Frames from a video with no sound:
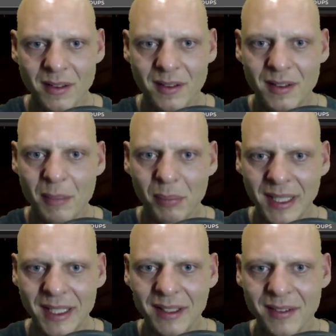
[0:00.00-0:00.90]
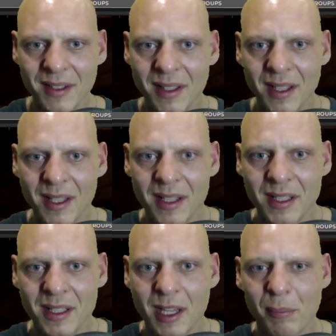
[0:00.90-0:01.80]
Depleted
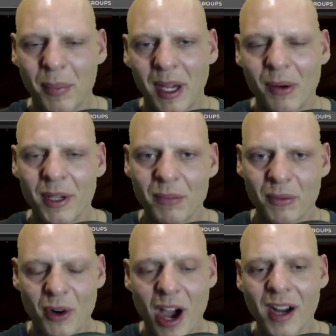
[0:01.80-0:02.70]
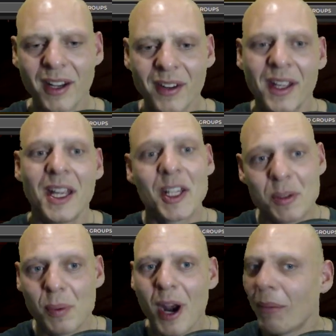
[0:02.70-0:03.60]
Kyperium rocket is
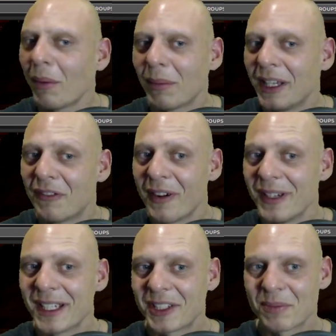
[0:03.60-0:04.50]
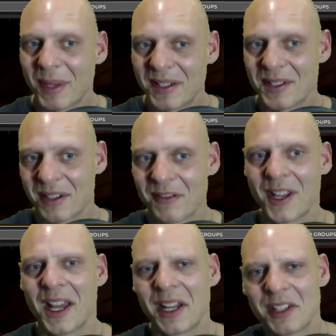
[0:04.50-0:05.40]
probably very expensive,
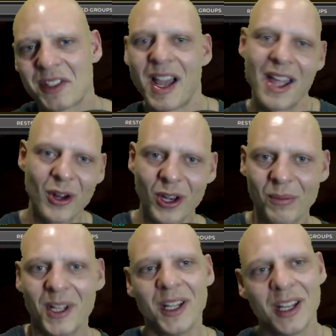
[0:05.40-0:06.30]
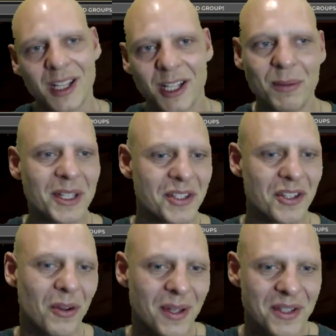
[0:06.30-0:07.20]
and the sky golem a little bit
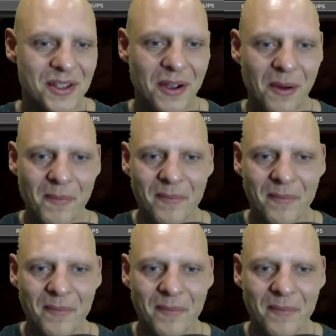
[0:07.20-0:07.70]
so and so.